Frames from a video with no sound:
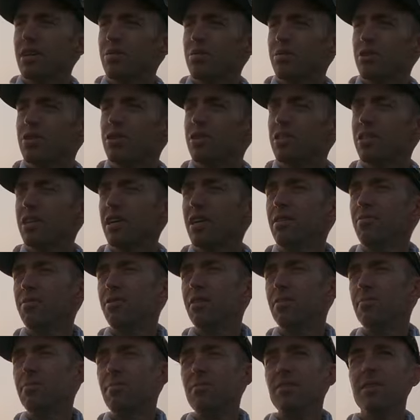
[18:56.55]
that we just came
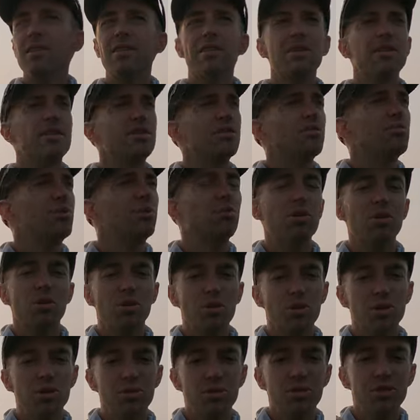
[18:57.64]
from, we were
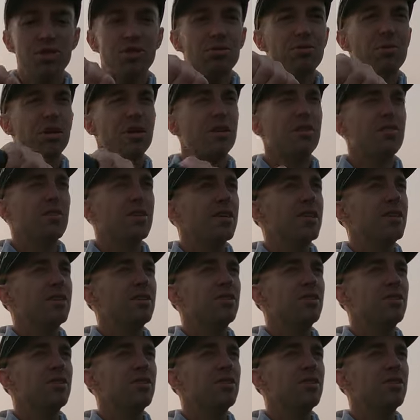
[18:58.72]
the only ones around.